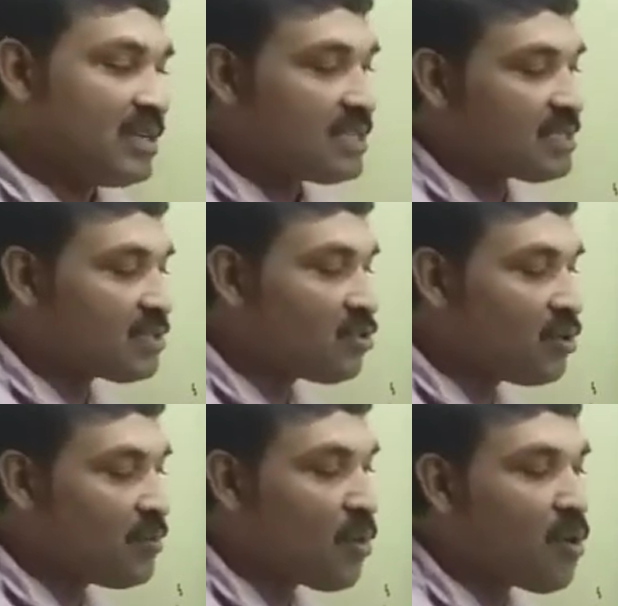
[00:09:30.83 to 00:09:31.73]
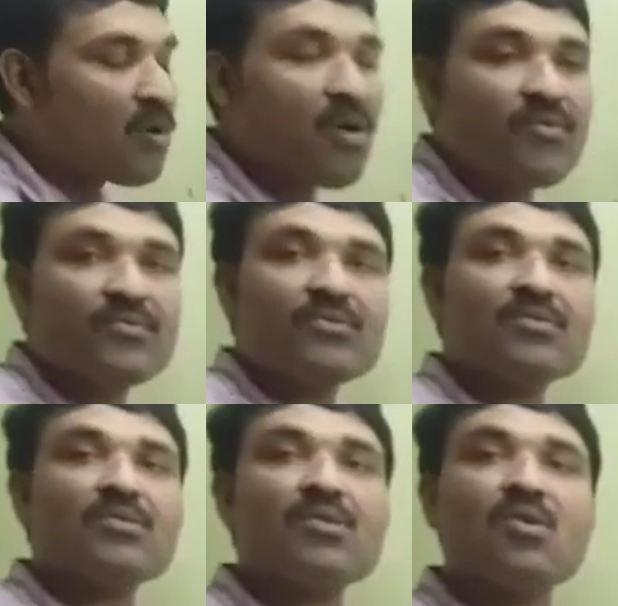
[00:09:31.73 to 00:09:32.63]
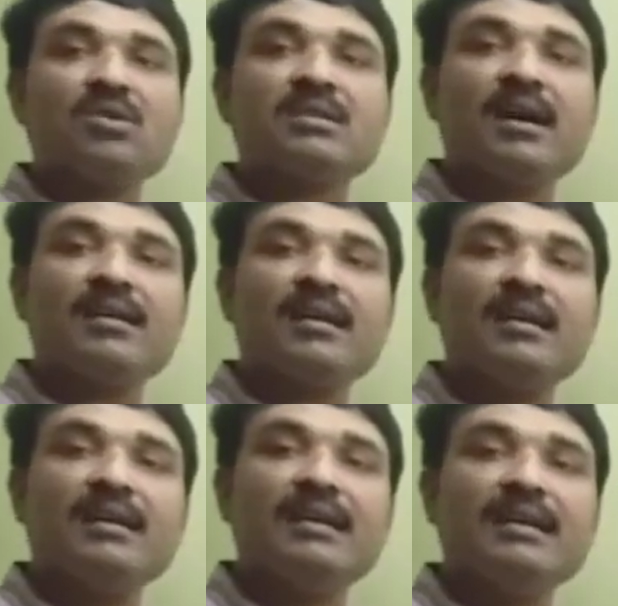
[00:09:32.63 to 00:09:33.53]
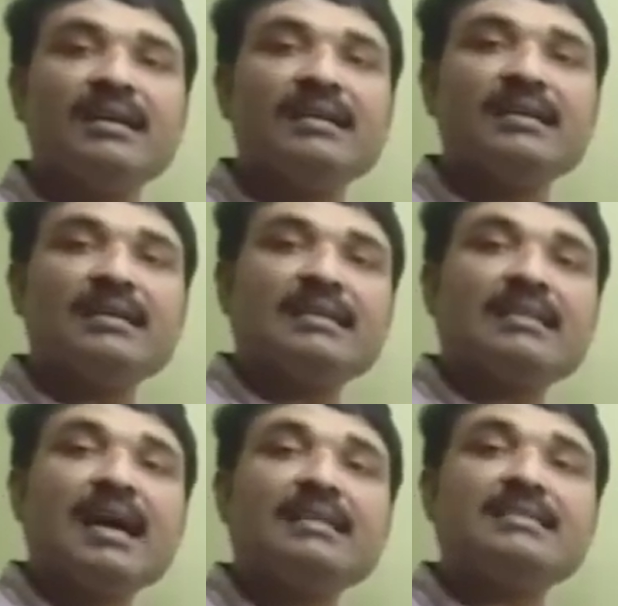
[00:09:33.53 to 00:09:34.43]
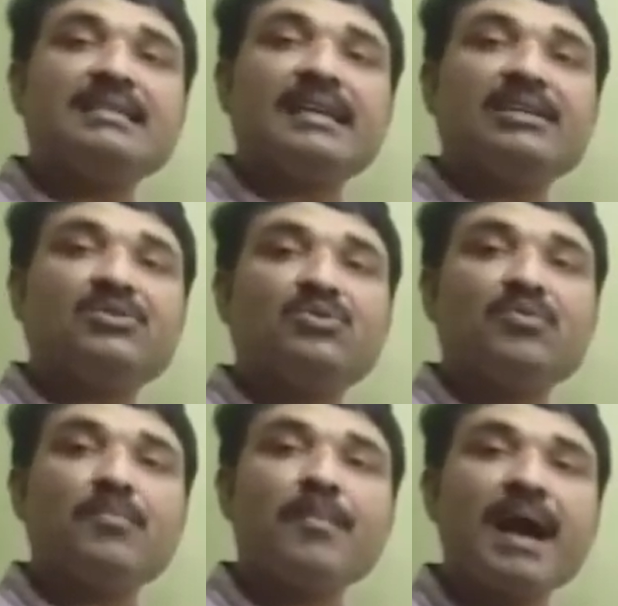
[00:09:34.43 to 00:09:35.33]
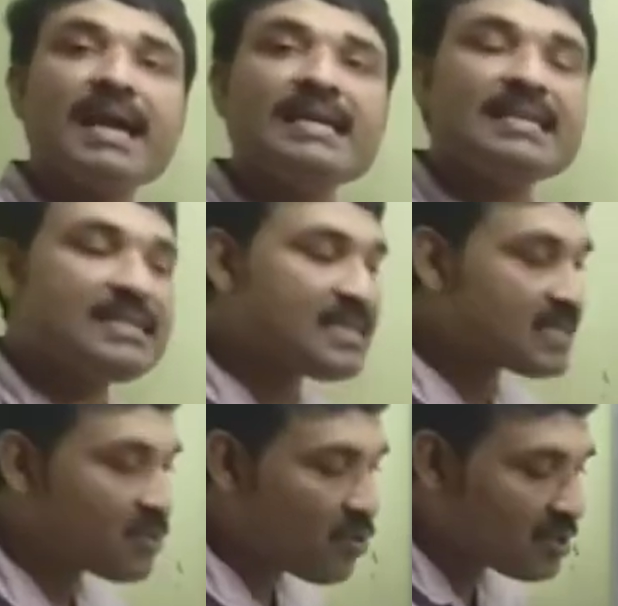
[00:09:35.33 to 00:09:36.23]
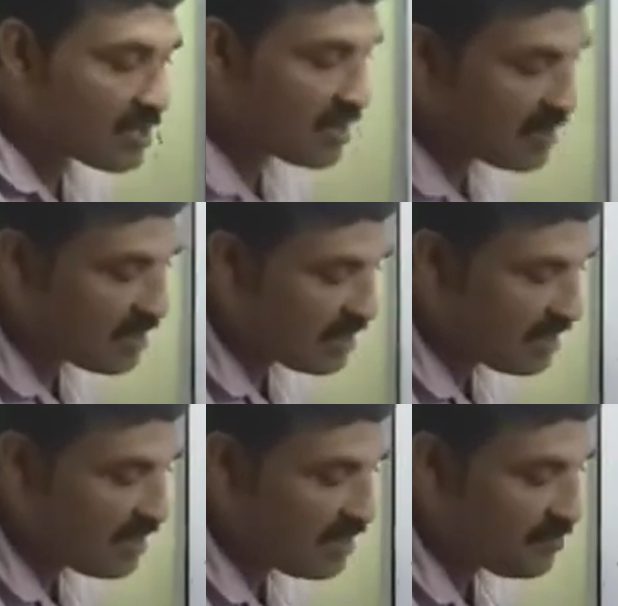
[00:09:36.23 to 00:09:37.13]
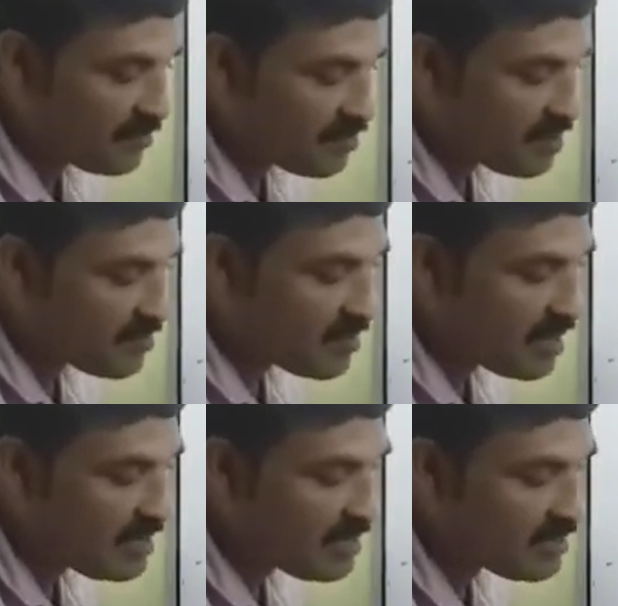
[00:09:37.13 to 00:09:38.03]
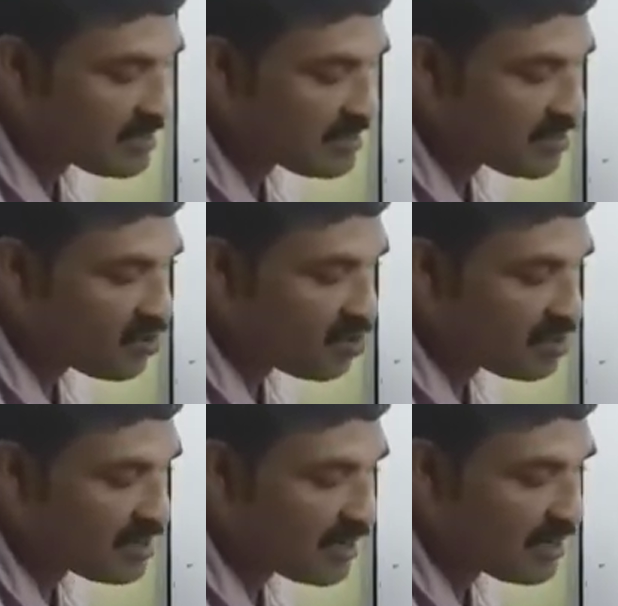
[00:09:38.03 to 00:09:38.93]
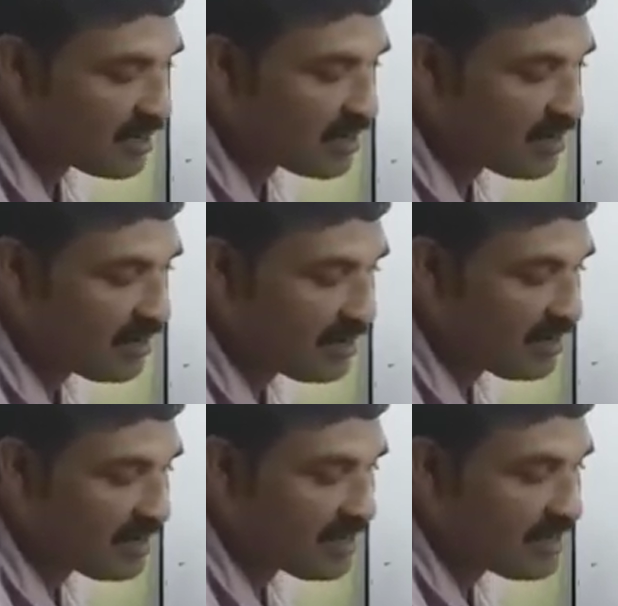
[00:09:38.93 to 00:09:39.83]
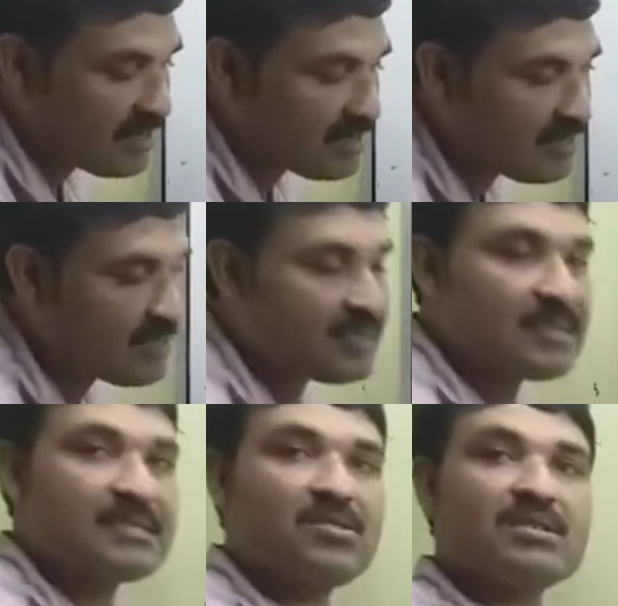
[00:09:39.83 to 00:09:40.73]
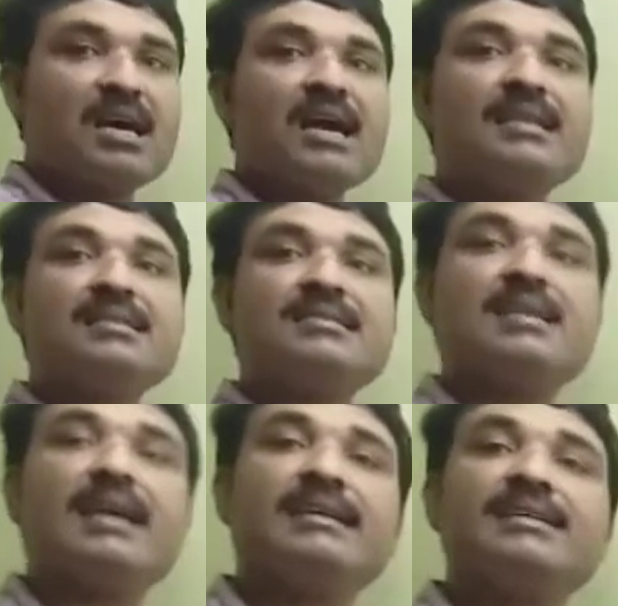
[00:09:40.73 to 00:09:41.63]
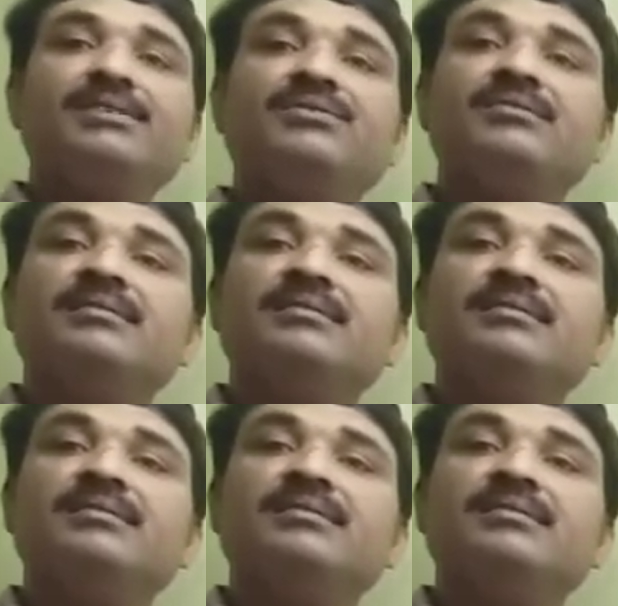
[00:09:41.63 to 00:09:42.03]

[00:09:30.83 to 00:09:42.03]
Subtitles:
So mod of cos 100 degree, that is equal to minus cos 100 degree. Minus cos 100 degree. Since cosine is negative